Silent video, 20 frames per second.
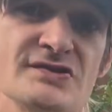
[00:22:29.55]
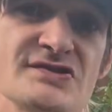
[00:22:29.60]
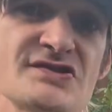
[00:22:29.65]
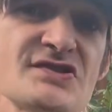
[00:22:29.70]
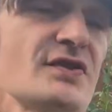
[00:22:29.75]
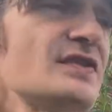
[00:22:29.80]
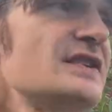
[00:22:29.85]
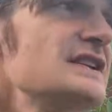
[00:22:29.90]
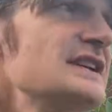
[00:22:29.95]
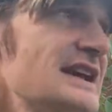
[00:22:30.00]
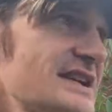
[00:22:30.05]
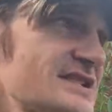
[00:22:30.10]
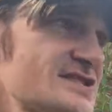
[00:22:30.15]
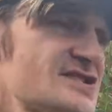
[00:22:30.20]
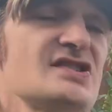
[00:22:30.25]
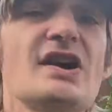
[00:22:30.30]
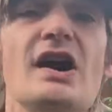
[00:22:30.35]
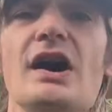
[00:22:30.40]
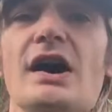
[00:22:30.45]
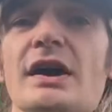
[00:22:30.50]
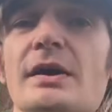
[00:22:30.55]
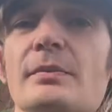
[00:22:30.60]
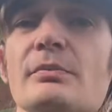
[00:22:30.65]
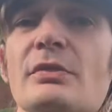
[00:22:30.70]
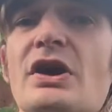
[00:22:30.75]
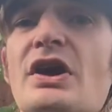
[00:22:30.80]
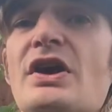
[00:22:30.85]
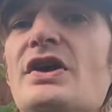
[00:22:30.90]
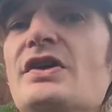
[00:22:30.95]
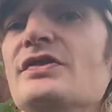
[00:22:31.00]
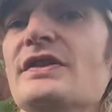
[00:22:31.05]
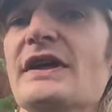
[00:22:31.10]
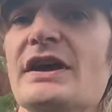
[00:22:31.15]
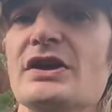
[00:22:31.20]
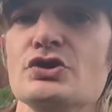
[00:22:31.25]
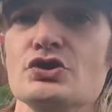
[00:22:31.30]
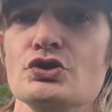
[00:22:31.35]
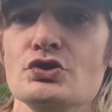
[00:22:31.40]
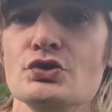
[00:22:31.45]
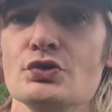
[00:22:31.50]
So the next time that
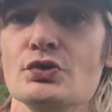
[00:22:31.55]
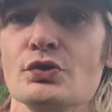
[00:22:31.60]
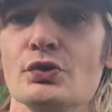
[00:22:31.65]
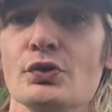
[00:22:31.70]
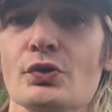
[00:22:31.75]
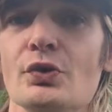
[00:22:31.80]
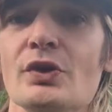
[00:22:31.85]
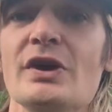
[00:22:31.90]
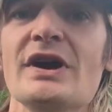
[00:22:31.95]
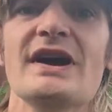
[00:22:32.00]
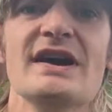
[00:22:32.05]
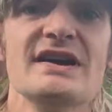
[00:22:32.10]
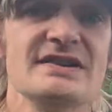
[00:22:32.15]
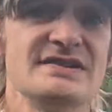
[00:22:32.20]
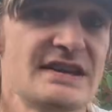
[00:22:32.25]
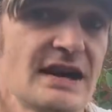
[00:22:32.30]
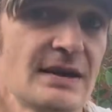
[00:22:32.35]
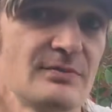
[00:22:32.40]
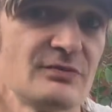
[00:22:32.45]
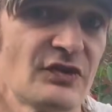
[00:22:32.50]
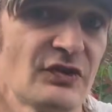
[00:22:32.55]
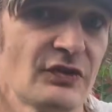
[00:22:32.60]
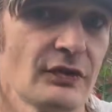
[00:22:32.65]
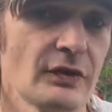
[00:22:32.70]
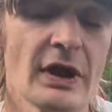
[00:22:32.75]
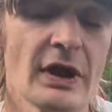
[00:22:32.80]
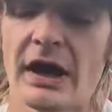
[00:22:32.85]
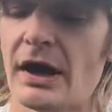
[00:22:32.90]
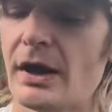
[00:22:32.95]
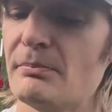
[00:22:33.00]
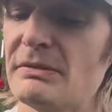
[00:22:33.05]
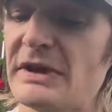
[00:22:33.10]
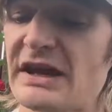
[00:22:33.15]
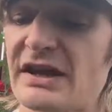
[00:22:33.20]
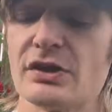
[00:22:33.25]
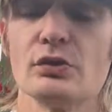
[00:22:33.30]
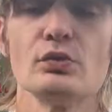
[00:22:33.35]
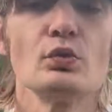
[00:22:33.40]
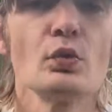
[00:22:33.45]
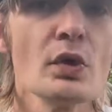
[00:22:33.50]
you attempt
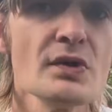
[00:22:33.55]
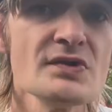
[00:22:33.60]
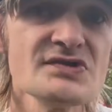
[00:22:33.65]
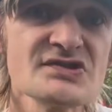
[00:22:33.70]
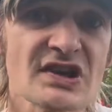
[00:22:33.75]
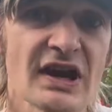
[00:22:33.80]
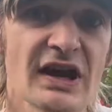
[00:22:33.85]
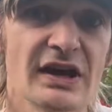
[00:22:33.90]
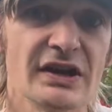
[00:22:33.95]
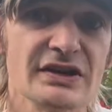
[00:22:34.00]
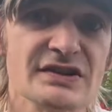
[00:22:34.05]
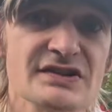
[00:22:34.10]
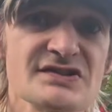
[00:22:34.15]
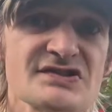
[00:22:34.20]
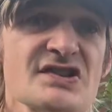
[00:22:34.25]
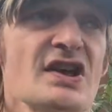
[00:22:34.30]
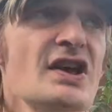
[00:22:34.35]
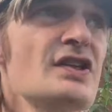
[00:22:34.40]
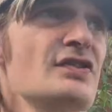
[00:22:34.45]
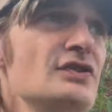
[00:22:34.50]
making rose cuttings,